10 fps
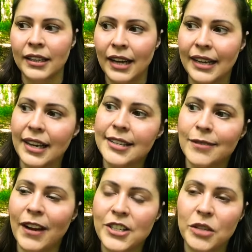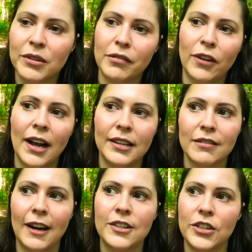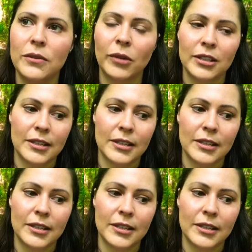I guess if I do want a friend, if I do want